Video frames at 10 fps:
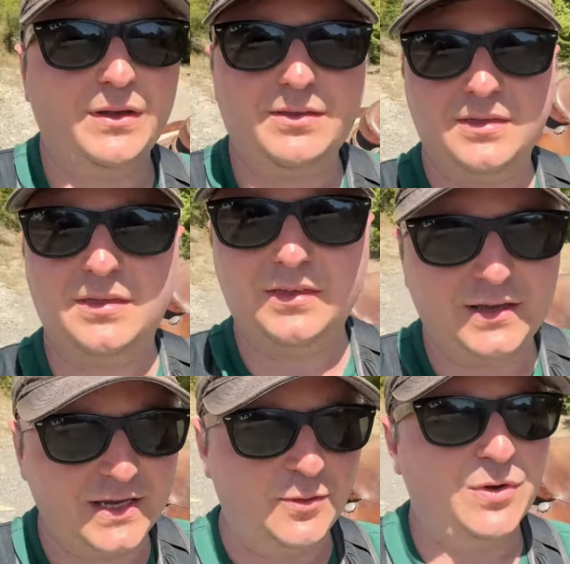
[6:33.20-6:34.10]

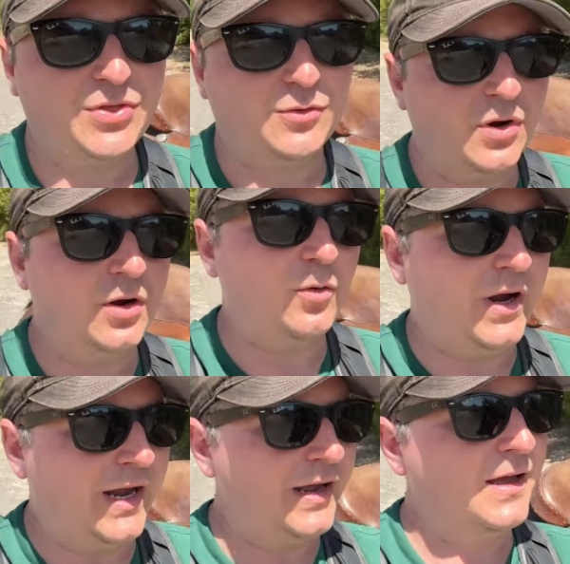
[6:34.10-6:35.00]
think I went the wrong
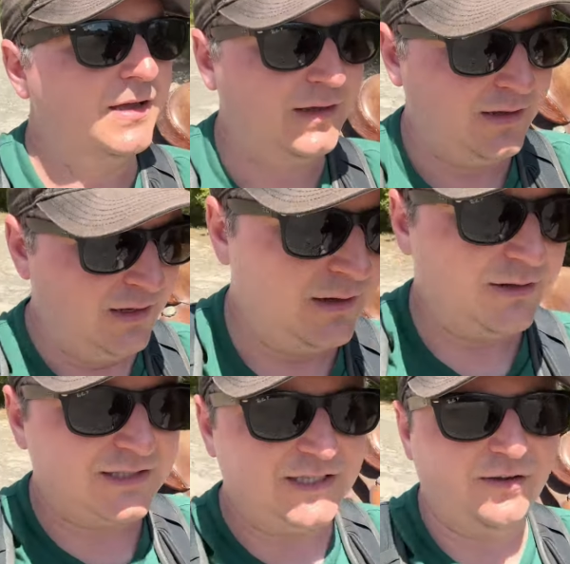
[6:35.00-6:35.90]
way.
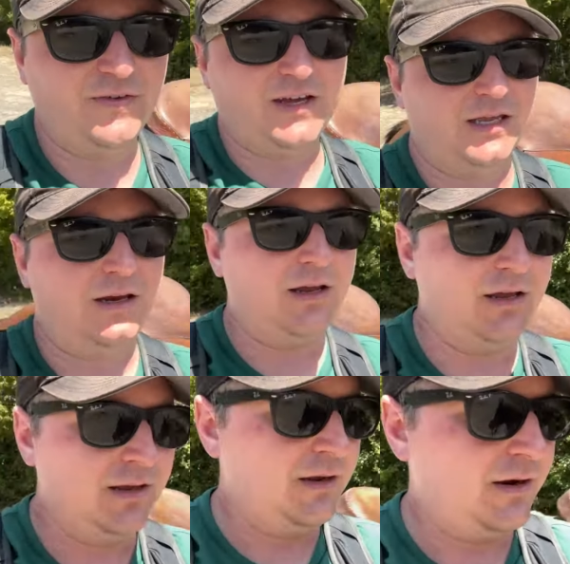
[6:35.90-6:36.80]
Let's see if I can,
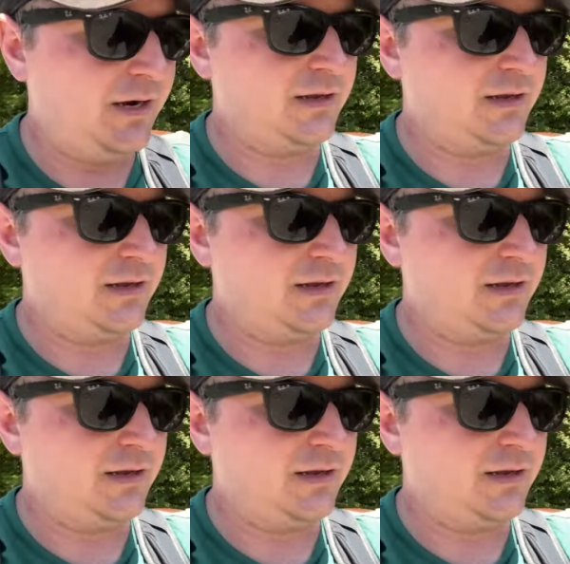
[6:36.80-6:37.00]
all right,